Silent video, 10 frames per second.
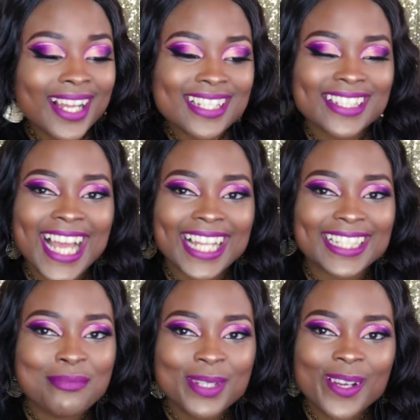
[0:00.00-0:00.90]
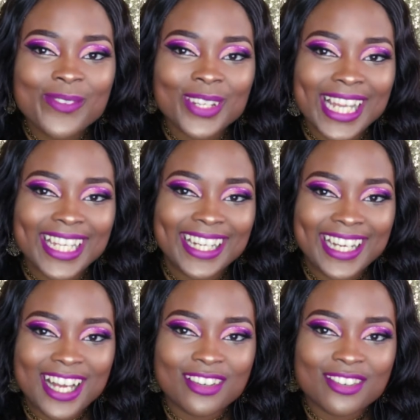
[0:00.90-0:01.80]
So yeah, let me know if you like it,
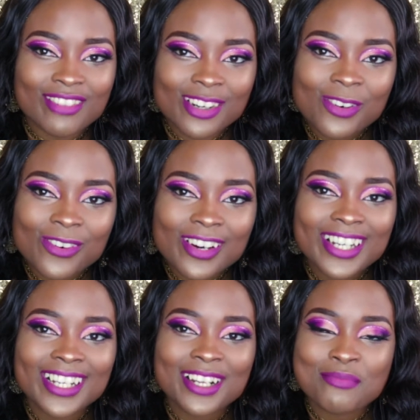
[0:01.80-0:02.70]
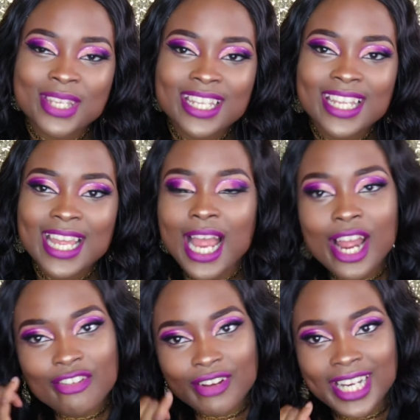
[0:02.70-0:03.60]
and I'll record me
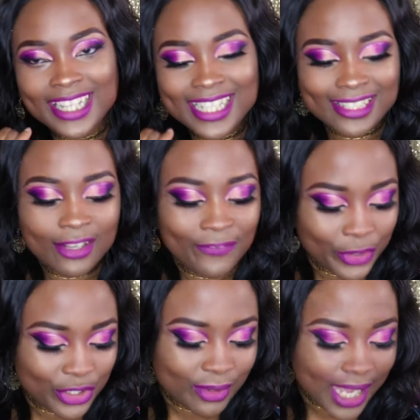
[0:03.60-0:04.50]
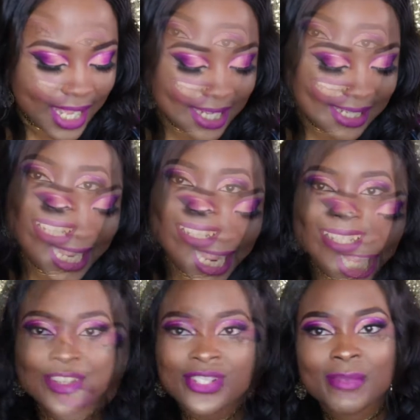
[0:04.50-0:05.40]
creating this look for you guys.
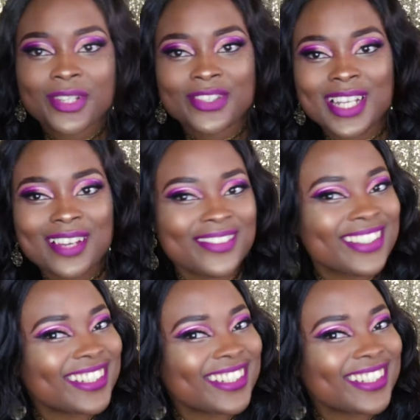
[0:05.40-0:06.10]
See you some other time.